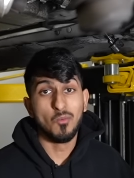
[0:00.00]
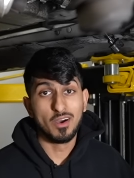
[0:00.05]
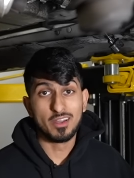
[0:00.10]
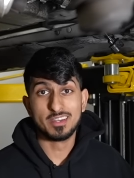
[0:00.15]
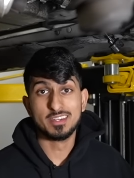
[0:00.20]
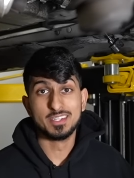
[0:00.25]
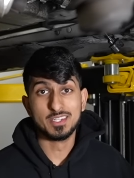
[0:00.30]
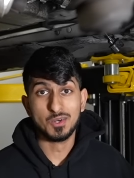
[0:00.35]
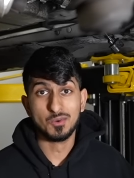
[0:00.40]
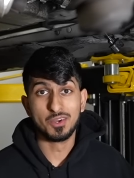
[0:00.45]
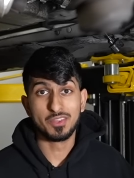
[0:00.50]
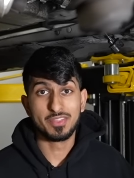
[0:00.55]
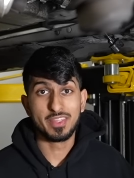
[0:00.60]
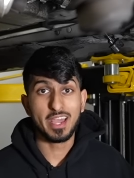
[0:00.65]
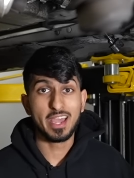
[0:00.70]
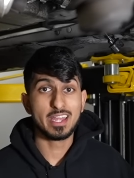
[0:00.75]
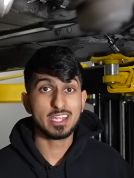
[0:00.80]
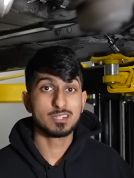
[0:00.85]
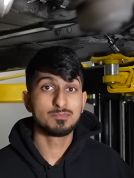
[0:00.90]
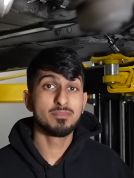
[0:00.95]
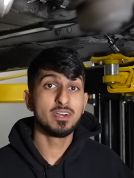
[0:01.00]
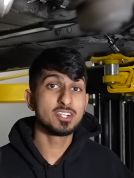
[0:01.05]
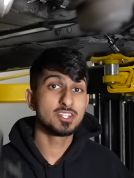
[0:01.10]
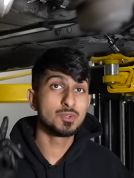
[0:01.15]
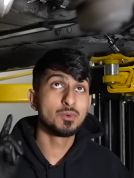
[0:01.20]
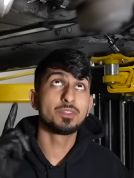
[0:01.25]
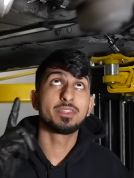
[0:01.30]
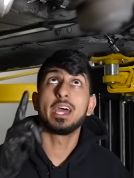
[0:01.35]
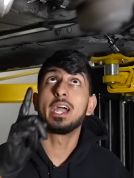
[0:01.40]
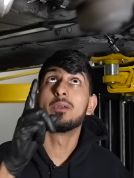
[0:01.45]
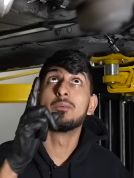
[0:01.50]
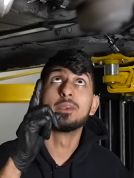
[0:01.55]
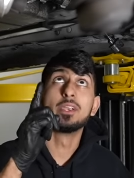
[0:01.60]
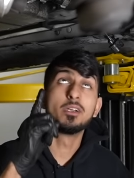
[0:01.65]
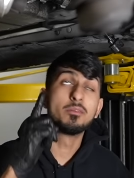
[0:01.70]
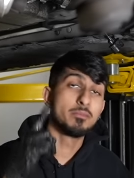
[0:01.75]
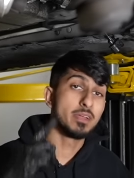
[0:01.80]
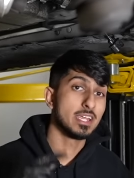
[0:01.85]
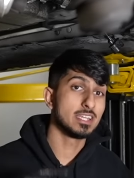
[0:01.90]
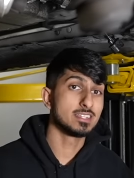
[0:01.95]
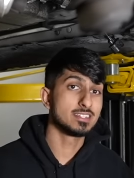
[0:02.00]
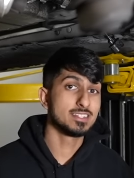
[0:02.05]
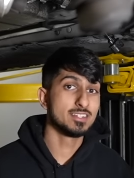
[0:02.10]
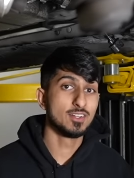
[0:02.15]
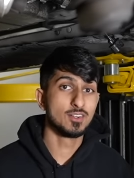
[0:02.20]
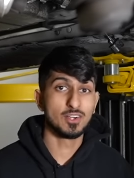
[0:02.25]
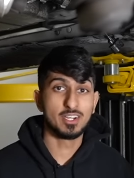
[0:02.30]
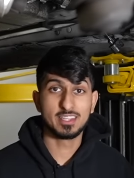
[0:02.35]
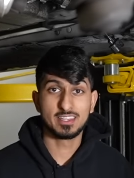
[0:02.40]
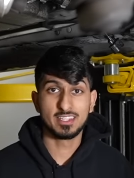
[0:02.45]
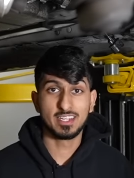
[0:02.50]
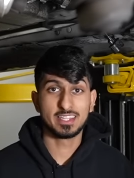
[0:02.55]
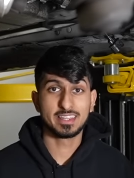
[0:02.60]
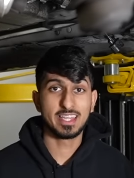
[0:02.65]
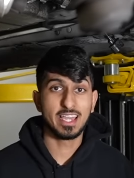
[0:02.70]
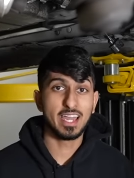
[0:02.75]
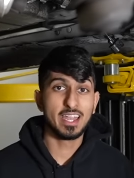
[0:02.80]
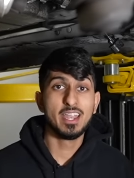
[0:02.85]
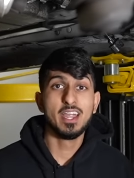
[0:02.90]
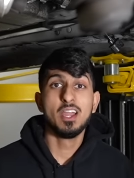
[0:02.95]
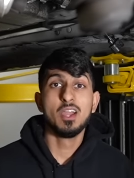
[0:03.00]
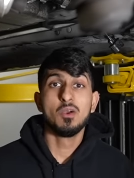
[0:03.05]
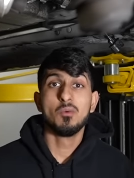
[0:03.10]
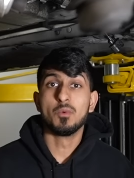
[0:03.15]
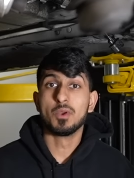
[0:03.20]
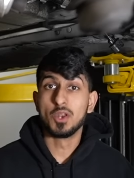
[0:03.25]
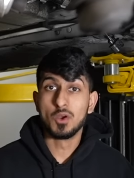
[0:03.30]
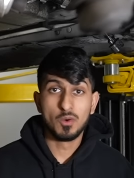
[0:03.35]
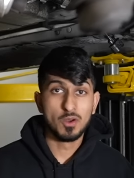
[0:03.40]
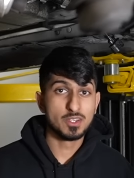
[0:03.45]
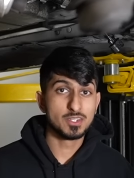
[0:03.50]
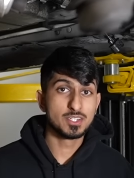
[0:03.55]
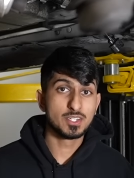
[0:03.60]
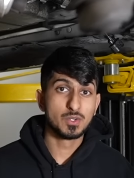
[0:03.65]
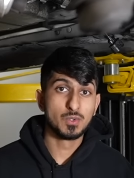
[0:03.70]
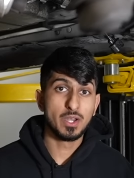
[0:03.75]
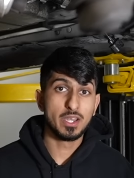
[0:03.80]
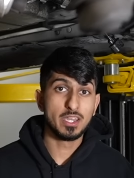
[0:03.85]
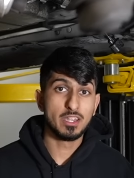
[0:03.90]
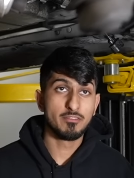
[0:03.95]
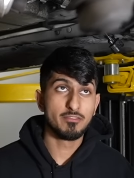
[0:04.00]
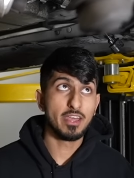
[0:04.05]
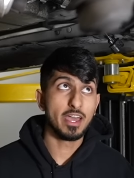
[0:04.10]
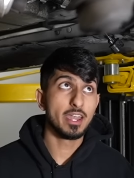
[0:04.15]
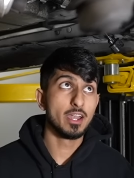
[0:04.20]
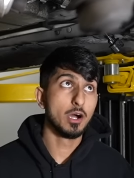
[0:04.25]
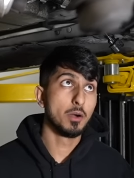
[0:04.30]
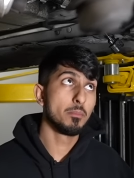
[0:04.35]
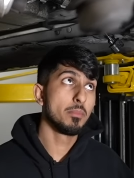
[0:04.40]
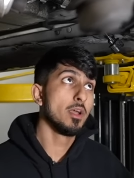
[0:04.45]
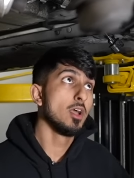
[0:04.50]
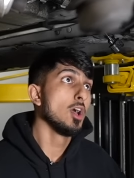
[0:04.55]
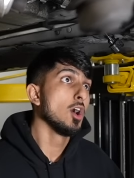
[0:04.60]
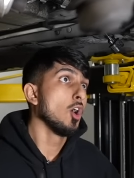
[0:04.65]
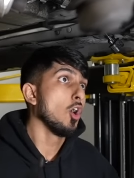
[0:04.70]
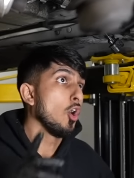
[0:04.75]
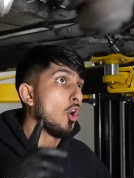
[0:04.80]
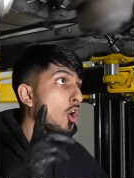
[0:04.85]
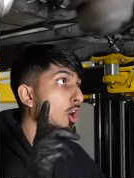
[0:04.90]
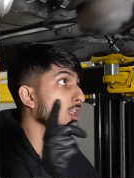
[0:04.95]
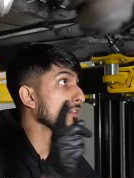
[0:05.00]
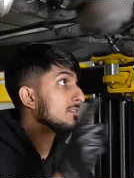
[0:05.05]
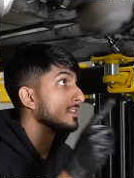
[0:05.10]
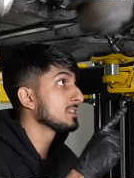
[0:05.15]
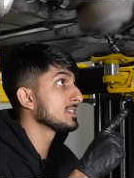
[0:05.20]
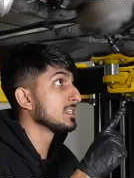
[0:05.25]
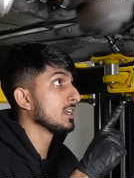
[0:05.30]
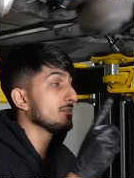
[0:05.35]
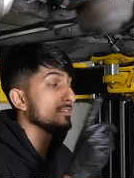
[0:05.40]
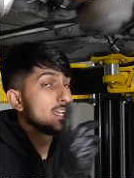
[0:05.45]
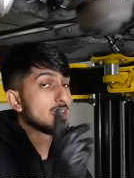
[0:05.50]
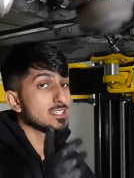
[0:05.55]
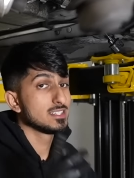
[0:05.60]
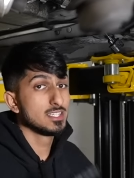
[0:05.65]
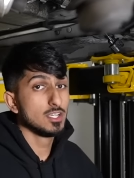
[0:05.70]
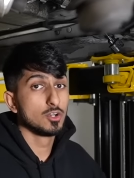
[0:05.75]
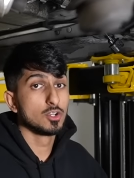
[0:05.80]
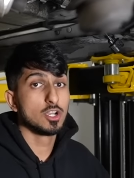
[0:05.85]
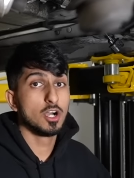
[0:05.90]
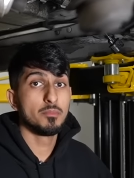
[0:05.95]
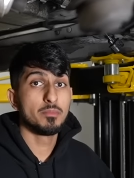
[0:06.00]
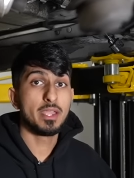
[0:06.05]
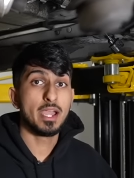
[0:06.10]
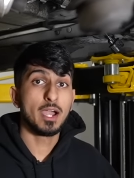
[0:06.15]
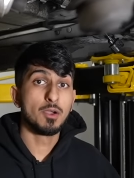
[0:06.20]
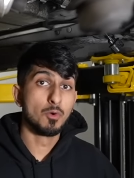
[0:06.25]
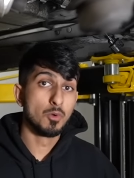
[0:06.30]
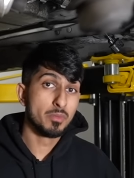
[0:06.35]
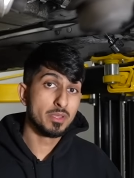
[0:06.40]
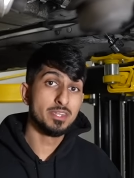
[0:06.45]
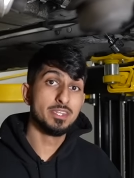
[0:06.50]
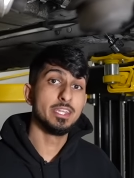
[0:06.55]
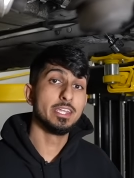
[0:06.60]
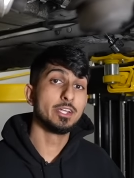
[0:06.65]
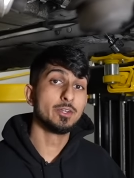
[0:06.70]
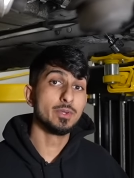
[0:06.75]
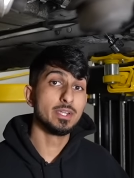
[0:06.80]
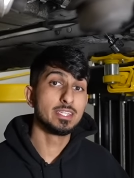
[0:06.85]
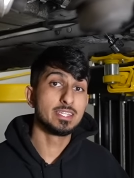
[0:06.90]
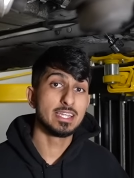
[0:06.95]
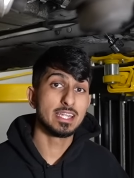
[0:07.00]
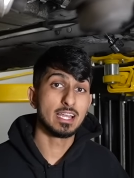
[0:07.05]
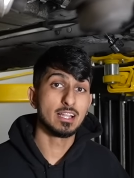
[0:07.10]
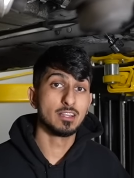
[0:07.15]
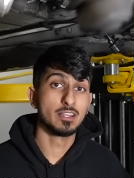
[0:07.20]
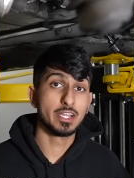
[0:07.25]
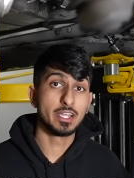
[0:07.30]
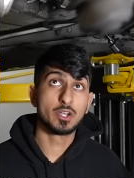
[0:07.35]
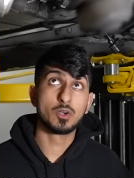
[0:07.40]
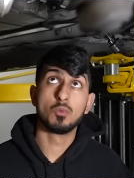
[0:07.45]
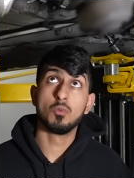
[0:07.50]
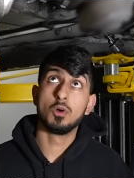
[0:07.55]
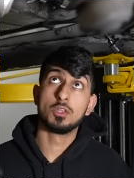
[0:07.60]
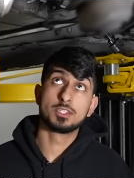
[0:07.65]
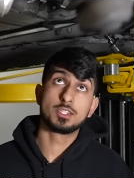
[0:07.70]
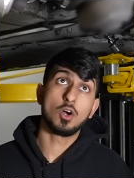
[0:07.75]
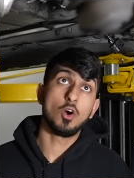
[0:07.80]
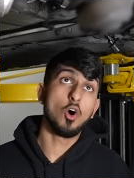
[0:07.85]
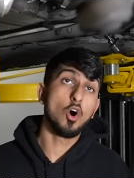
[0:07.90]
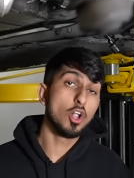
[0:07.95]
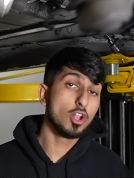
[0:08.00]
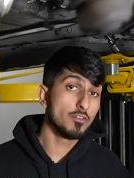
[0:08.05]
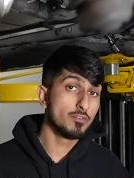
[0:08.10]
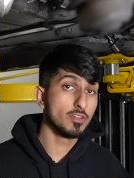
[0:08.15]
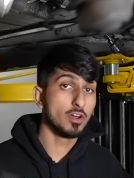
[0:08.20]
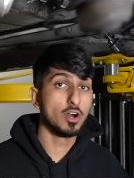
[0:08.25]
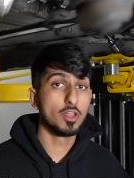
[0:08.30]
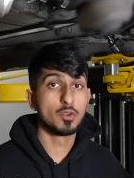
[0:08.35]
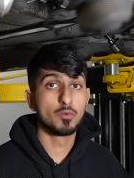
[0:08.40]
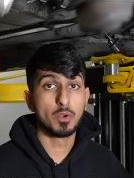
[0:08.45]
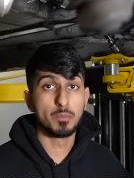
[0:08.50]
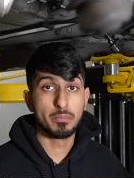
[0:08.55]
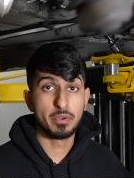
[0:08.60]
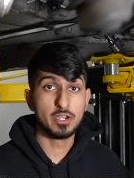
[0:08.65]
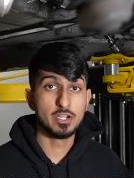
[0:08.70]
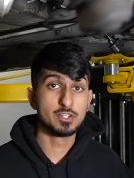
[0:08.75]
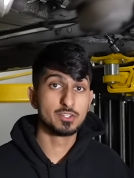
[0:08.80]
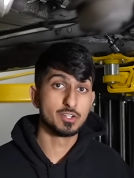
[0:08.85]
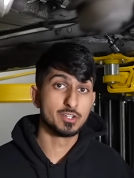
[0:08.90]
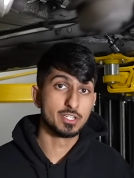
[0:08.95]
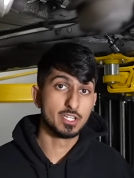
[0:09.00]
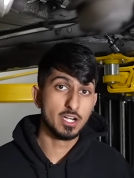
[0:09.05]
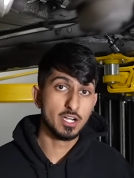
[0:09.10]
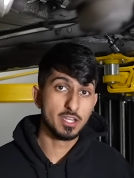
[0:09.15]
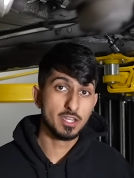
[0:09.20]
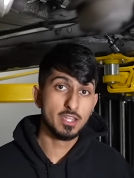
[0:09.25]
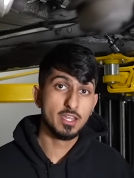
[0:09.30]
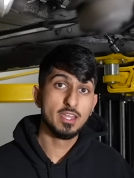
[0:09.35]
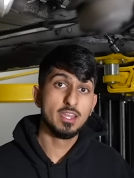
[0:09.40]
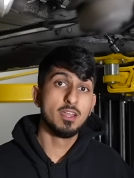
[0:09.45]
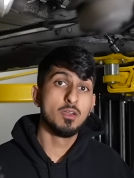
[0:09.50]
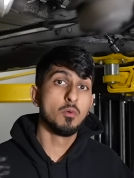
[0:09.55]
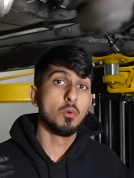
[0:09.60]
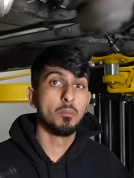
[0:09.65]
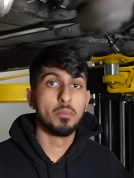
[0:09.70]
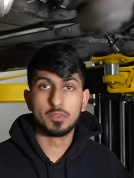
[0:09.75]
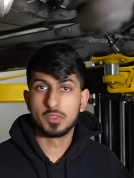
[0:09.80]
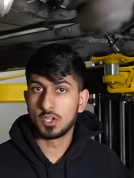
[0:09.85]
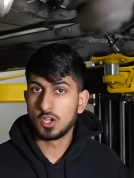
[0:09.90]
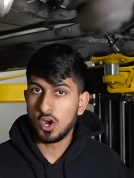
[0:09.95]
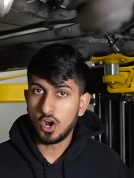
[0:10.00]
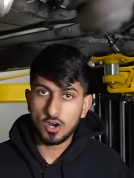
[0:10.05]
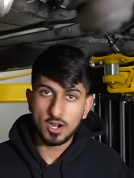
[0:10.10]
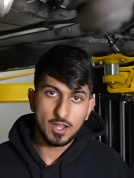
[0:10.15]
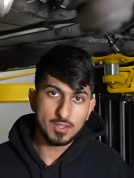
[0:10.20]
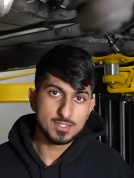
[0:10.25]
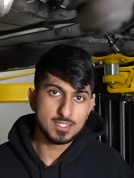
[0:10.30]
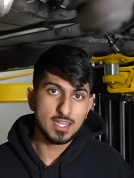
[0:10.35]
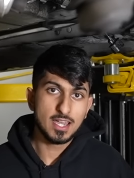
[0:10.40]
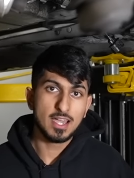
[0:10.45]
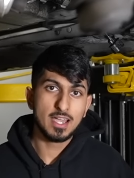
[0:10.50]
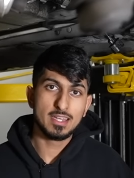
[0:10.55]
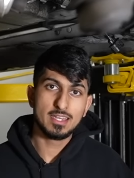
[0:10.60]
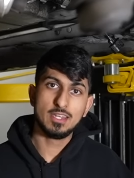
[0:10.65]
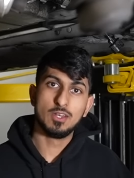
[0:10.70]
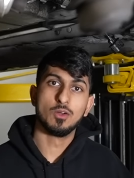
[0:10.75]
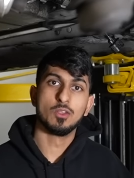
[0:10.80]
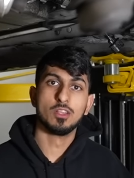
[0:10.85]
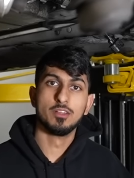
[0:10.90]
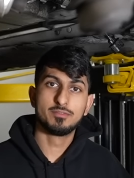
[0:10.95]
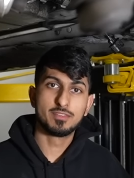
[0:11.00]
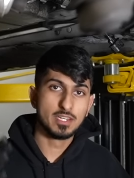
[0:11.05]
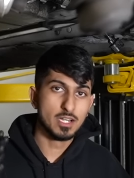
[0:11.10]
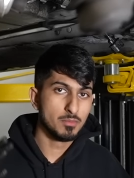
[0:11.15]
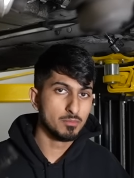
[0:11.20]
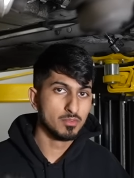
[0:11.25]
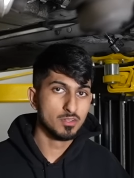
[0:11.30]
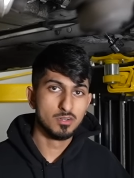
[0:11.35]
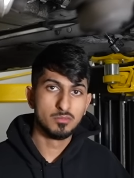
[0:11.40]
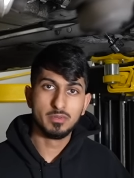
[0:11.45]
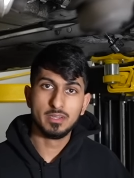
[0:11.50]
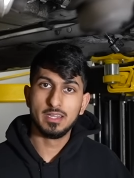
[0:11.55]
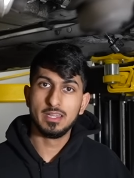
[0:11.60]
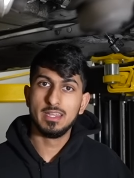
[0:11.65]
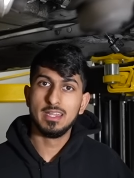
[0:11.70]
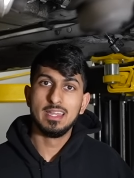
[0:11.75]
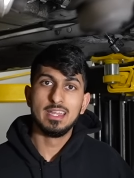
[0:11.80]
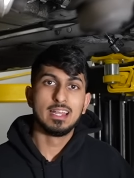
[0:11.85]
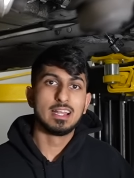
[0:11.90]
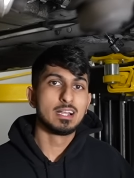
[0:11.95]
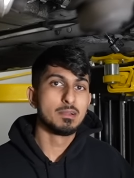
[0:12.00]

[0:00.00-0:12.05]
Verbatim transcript: wanna deal with that, especially with that rear main seal or anything like that. We don't wanna screw any of that up. All of the stuff that's still gummy, I will be degreasing it later once all of the other repairs are done. We'll put the car outside, you know, lift it up a little bit,